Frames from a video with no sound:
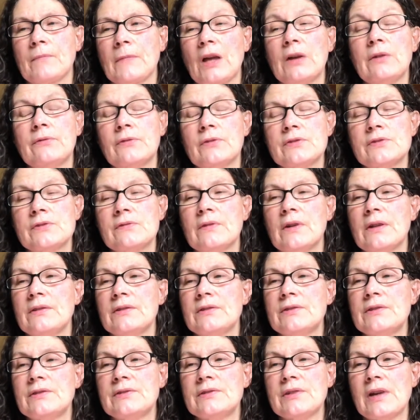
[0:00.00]
first of all, the
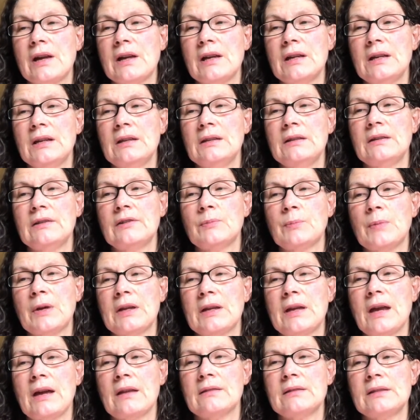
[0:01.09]
design is by
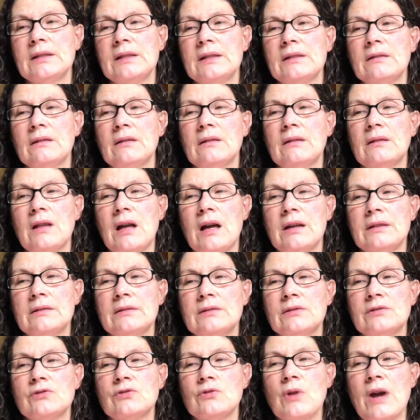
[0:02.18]
Kathleen
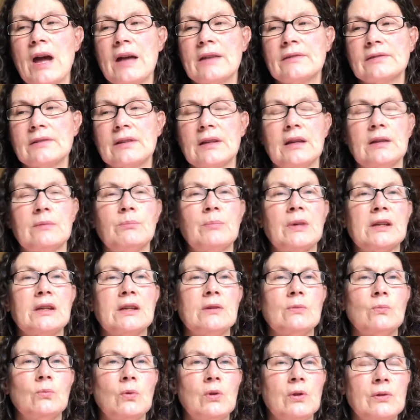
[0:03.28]
Lawton Trask and Becky
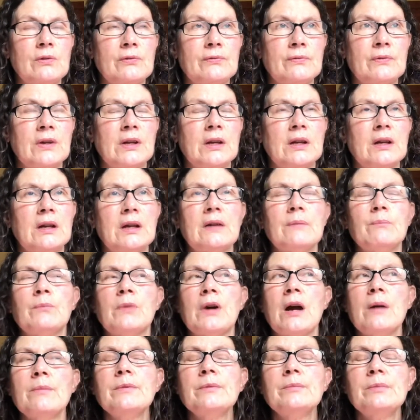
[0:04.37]
Wolf.
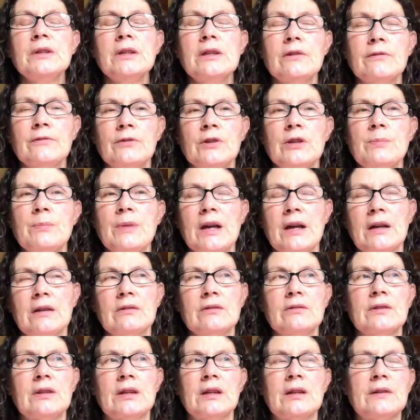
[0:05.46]
Probably a free pattern
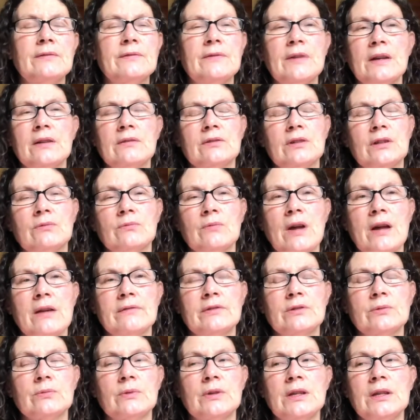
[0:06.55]
that I found on
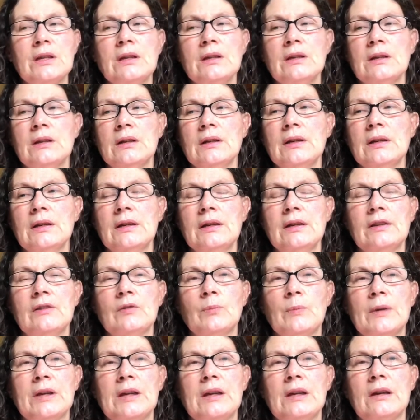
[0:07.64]
Ravelry is
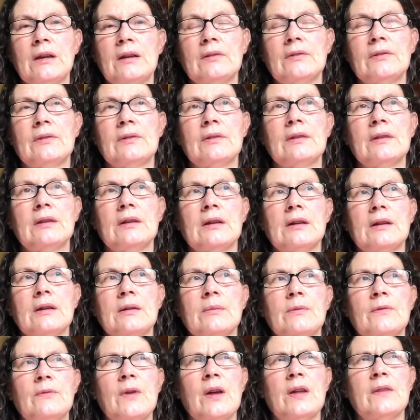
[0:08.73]
my guess.
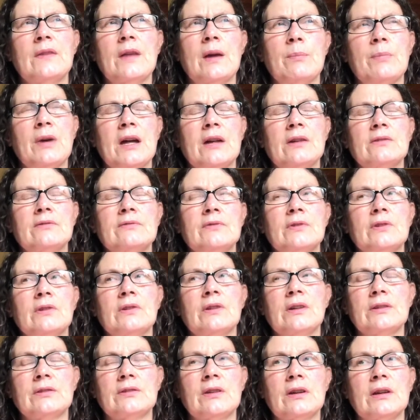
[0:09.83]
I've had that pattern for a
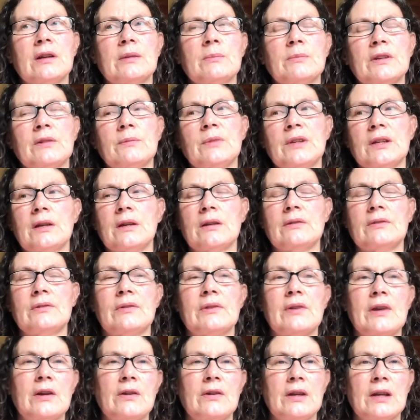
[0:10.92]
long time, and I've been kind of
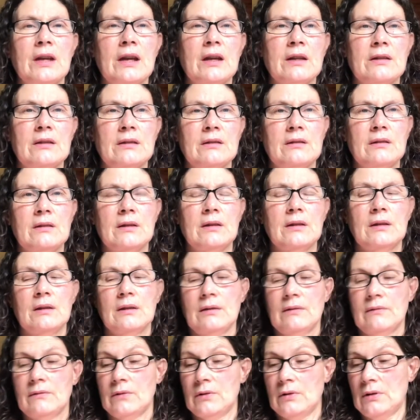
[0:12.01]
staring at it
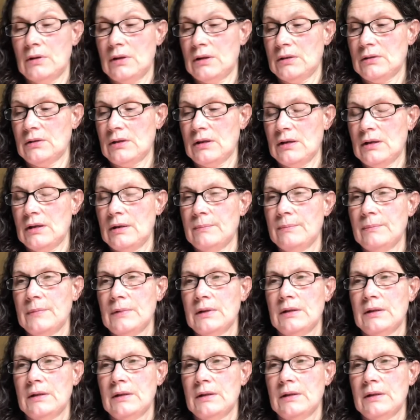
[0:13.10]
for a long time.